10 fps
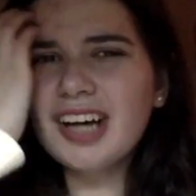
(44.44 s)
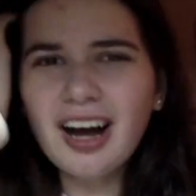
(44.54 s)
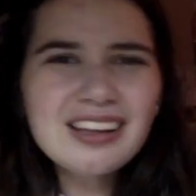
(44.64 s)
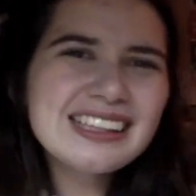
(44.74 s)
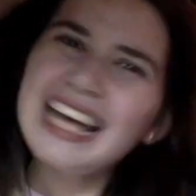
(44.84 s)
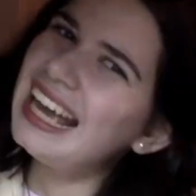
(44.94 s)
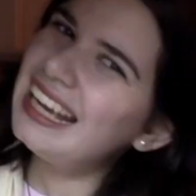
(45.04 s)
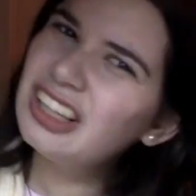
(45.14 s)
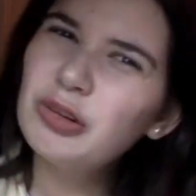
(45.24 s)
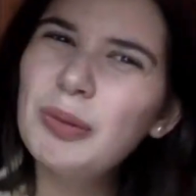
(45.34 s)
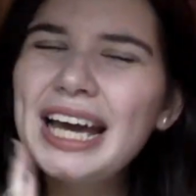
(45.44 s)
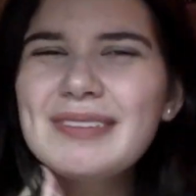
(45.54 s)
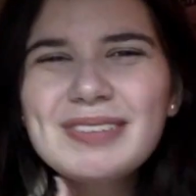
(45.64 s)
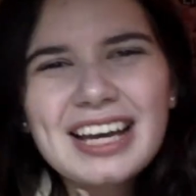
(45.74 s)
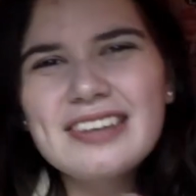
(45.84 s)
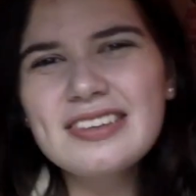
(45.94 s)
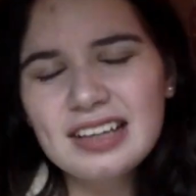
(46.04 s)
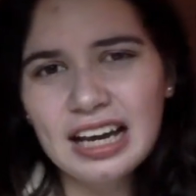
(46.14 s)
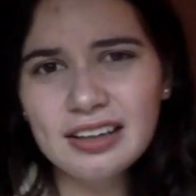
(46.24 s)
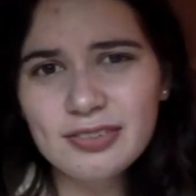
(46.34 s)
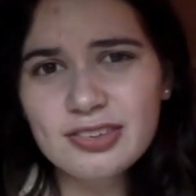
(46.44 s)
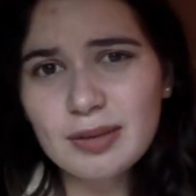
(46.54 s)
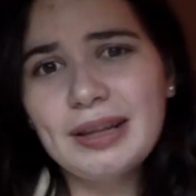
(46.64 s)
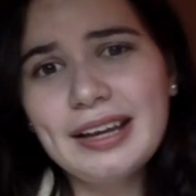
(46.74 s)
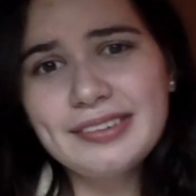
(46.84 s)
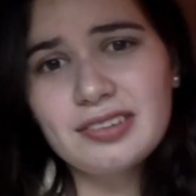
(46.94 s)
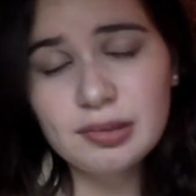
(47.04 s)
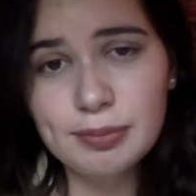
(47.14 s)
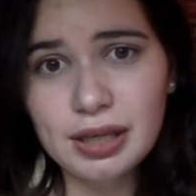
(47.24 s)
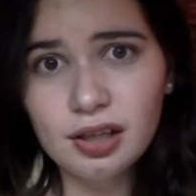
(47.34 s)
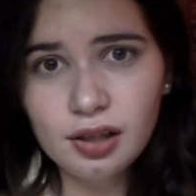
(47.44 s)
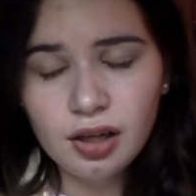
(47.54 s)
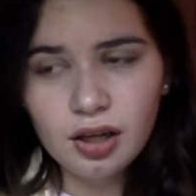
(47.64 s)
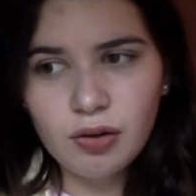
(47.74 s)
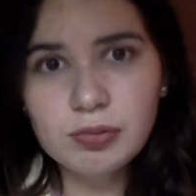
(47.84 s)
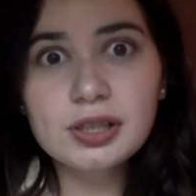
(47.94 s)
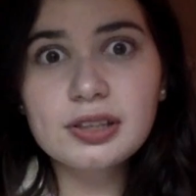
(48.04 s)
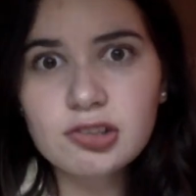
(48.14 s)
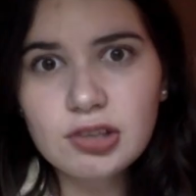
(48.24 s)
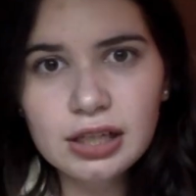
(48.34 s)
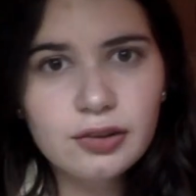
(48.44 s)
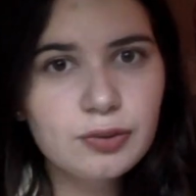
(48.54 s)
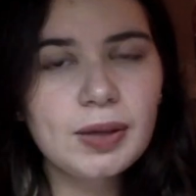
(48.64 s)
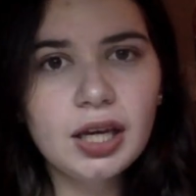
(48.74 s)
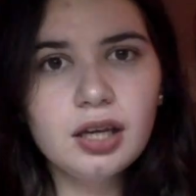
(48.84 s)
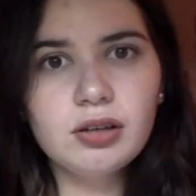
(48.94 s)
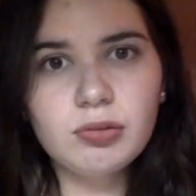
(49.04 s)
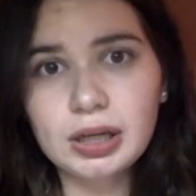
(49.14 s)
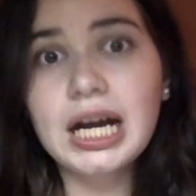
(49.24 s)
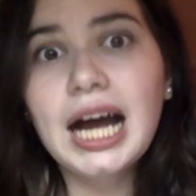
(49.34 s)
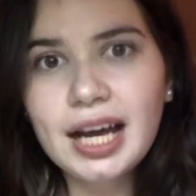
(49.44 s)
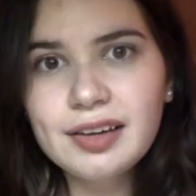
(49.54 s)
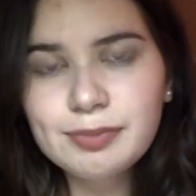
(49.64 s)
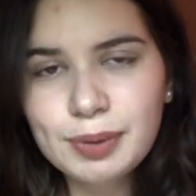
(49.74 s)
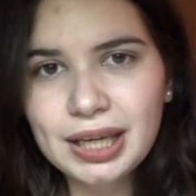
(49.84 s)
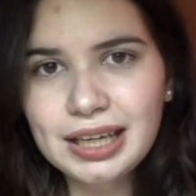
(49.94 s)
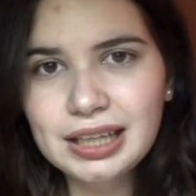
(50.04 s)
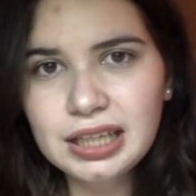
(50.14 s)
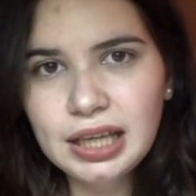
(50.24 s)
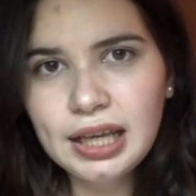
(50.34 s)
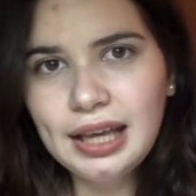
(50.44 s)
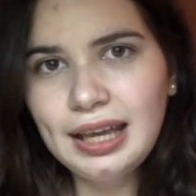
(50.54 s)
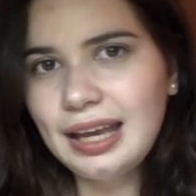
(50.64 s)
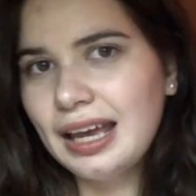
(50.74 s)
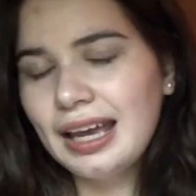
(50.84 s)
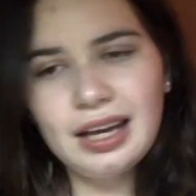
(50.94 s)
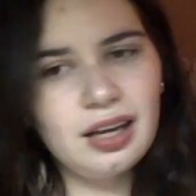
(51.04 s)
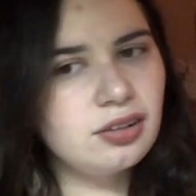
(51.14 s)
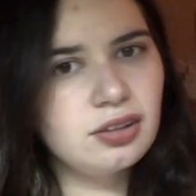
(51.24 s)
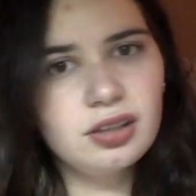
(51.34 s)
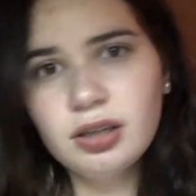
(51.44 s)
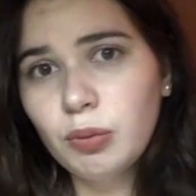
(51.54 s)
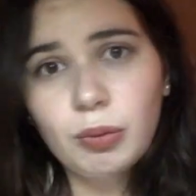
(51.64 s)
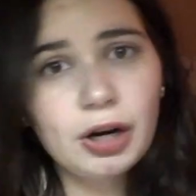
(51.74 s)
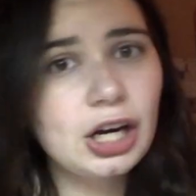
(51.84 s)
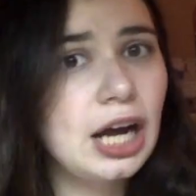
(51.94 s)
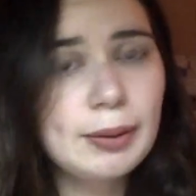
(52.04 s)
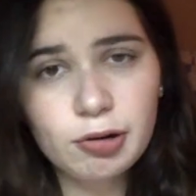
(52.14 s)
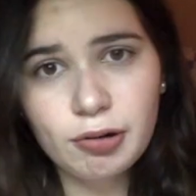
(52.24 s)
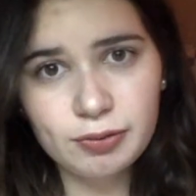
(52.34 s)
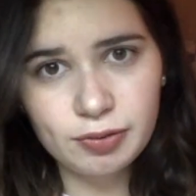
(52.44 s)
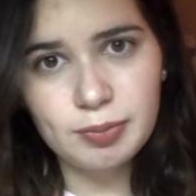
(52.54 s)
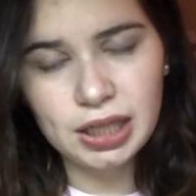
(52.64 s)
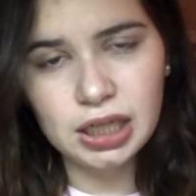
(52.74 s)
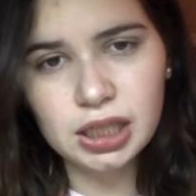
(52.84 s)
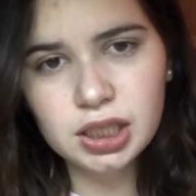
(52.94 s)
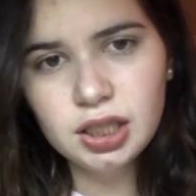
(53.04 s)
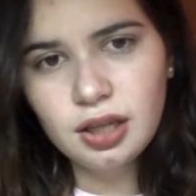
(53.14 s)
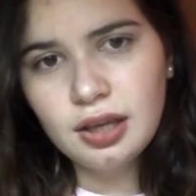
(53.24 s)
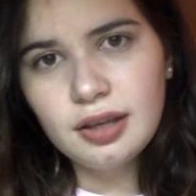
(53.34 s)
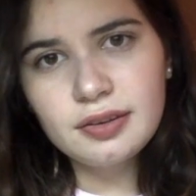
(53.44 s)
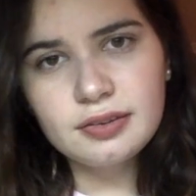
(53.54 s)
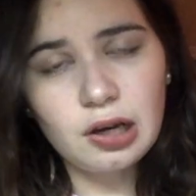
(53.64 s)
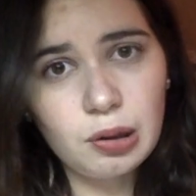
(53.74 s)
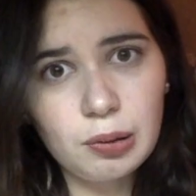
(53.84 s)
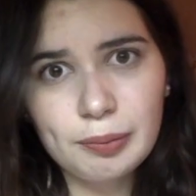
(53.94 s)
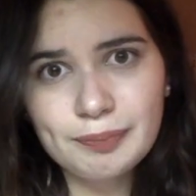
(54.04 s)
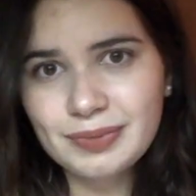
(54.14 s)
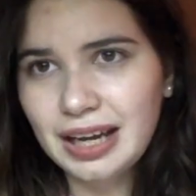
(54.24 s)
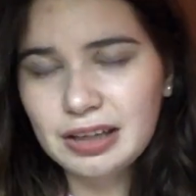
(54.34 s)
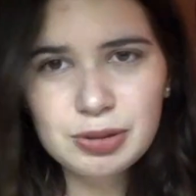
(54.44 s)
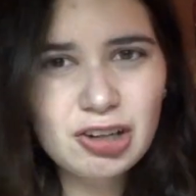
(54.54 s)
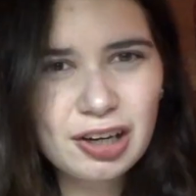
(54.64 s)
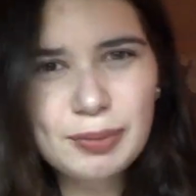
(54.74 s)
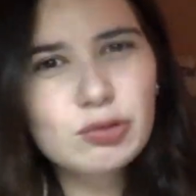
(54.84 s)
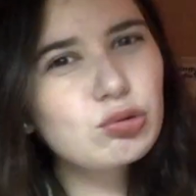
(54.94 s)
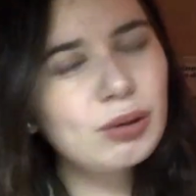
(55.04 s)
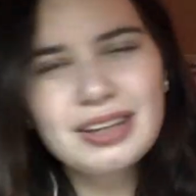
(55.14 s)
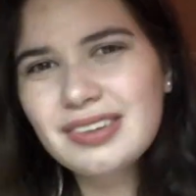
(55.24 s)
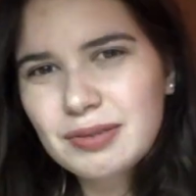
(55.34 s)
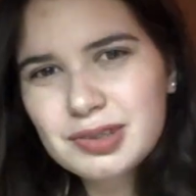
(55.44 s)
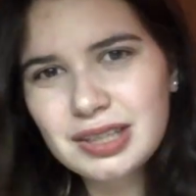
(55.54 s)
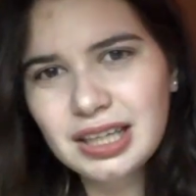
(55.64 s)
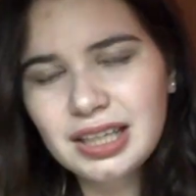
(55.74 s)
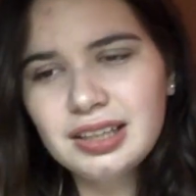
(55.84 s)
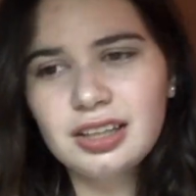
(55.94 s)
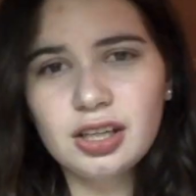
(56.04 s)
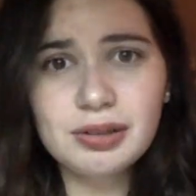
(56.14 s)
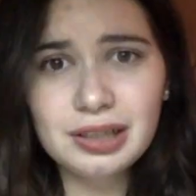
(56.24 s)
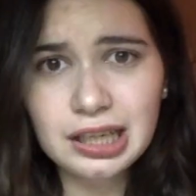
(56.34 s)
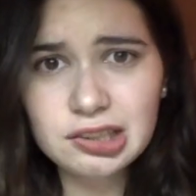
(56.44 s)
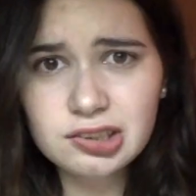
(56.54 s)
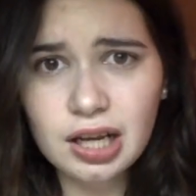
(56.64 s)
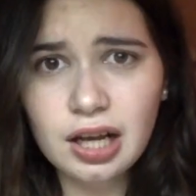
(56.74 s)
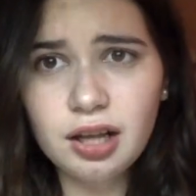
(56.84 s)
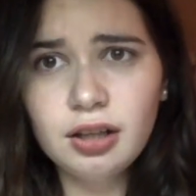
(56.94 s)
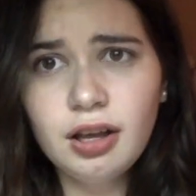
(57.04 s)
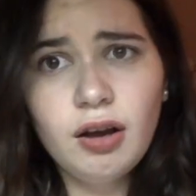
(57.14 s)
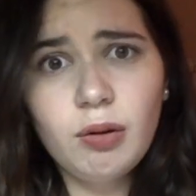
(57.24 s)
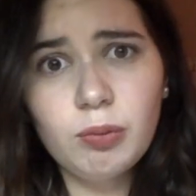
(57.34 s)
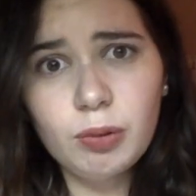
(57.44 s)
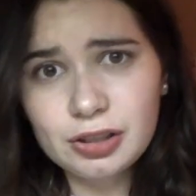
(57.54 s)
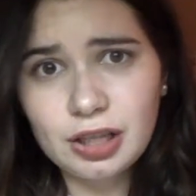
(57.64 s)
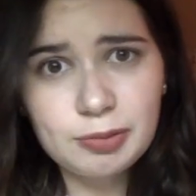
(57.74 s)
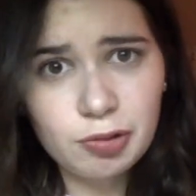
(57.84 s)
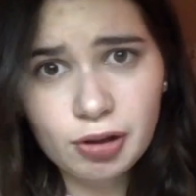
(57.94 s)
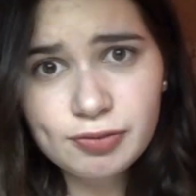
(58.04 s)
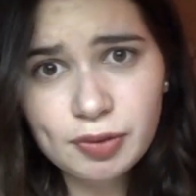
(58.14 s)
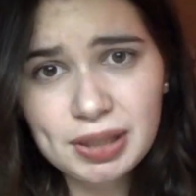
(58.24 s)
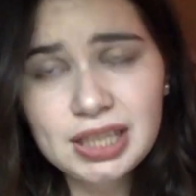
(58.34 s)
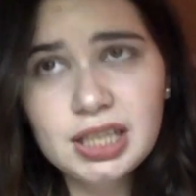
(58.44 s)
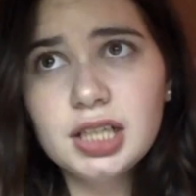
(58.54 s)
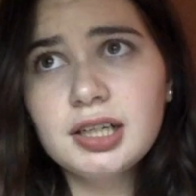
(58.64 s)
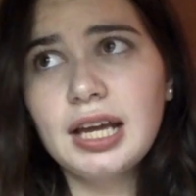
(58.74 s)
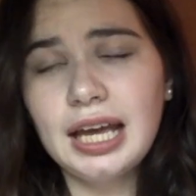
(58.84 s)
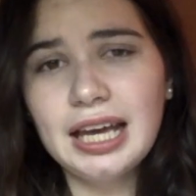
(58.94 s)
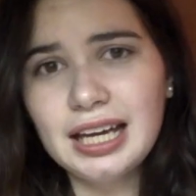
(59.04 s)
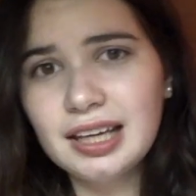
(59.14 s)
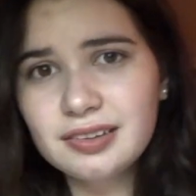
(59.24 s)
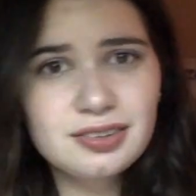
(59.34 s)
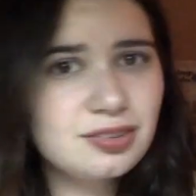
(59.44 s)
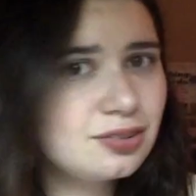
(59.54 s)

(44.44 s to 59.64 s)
holiday in a way because it kind of symbolizes to me where this channel's been, where I've been, and where I'm going from here. So I'm going to be talking about 2017, the year in a nutshell, where I'm going from here, and